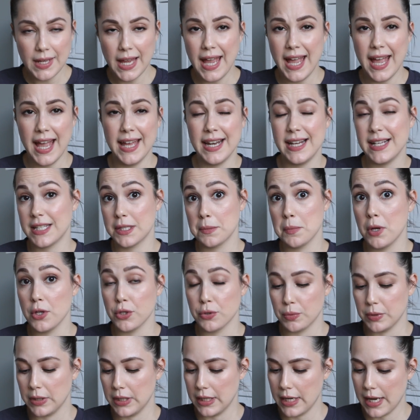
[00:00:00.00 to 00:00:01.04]
And it
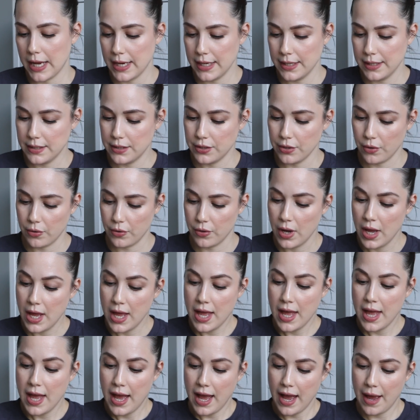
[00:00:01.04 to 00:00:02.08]
smells really nice, so
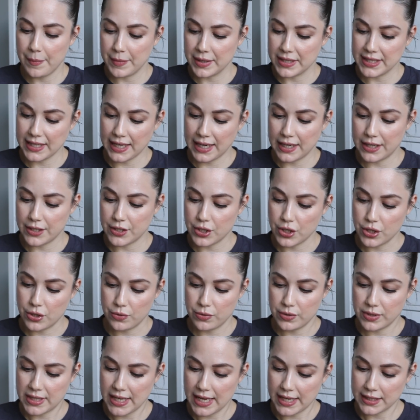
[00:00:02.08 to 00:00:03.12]
I'm excited to
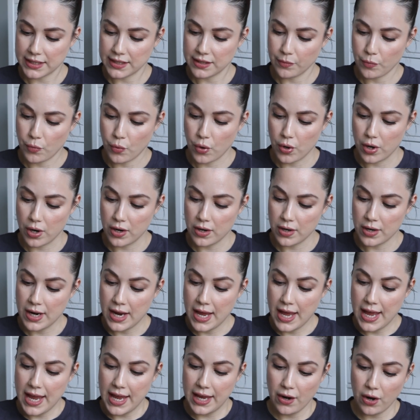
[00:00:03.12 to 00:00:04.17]
use that some more.
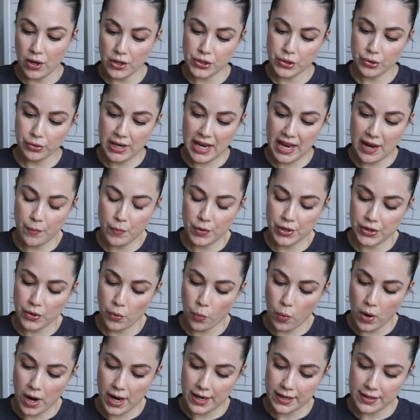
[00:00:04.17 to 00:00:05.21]
It also came with the
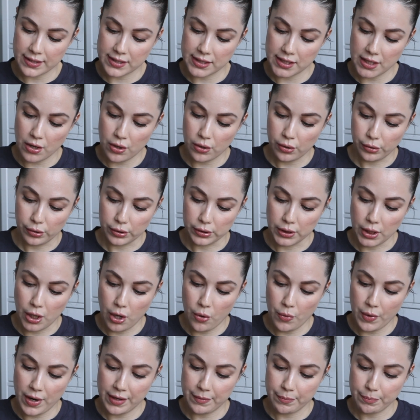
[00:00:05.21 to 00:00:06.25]
YSL
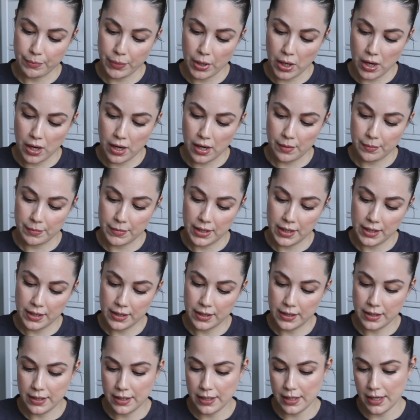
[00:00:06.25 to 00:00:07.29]
Glow and Balm.
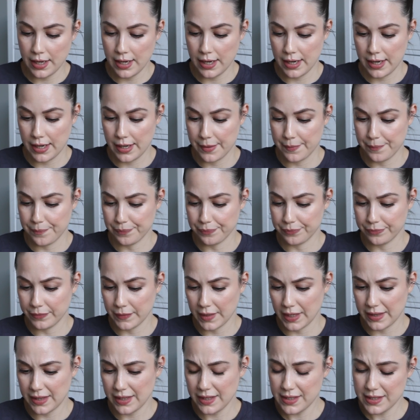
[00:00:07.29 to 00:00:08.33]
I
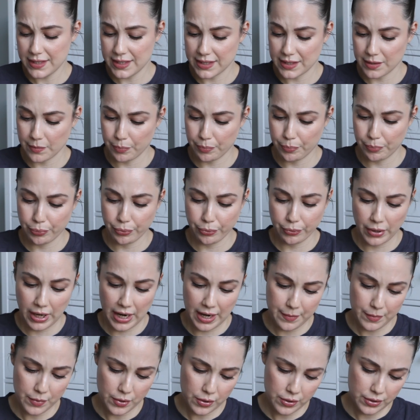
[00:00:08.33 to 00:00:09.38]
think this is a
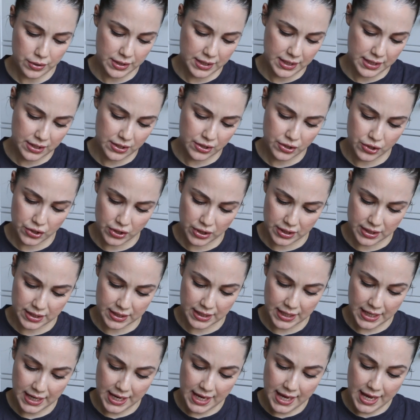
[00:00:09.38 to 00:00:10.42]
primer, or is this just,
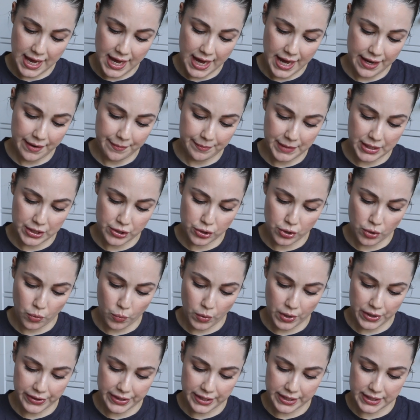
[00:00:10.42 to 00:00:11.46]
I'm not sure
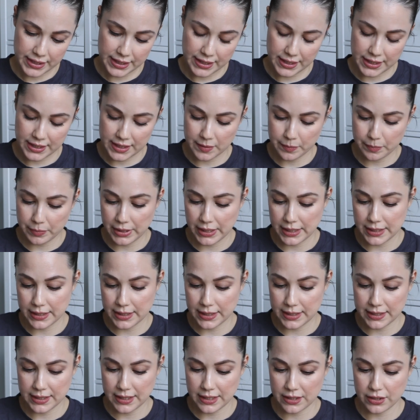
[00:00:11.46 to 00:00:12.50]
what this is, but
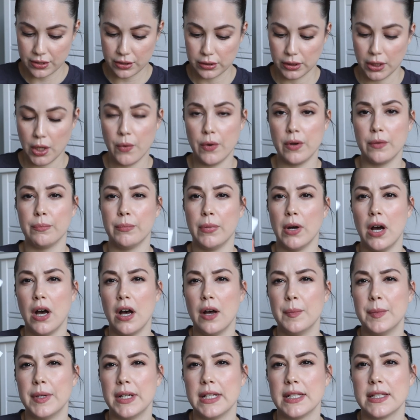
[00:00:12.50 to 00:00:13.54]
it says Glow and
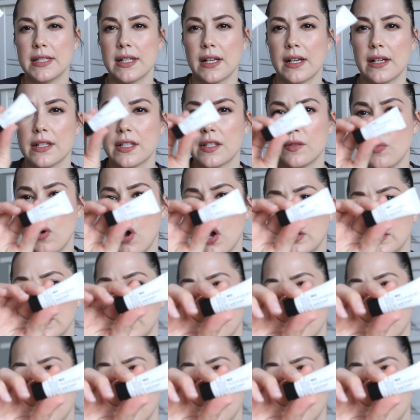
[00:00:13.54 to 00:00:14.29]
Balm, and it's like a small